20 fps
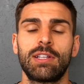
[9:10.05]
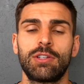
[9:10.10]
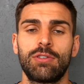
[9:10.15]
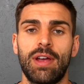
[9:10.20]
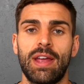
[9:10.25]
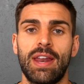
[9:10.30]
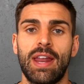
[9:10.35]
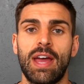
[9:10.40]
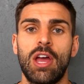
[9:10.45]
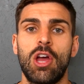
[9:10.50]

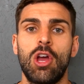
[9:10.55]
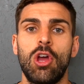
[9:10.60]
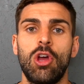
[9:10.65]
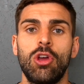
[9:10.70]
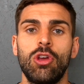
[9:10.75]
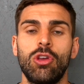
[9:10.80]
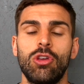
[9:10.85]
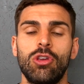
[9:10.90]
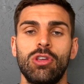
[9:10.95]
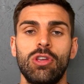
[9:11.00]
trainer,
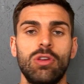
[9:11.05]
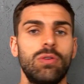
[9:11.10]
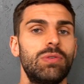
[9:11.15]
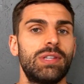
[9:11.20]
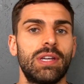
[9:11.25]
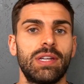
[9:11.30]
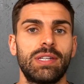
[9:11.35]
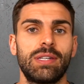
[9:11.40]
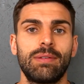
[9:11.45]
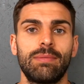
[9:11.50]
use
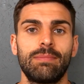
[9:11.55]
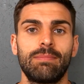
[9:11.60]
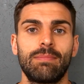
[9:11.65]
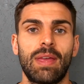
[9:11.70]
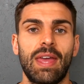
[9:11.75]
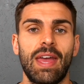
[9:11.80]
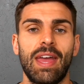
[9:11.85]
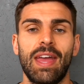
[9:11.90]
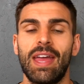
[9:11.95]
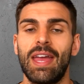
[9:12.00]
it,
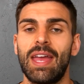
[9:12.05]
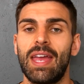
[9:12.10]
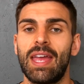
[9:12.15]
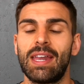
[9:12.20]
okay?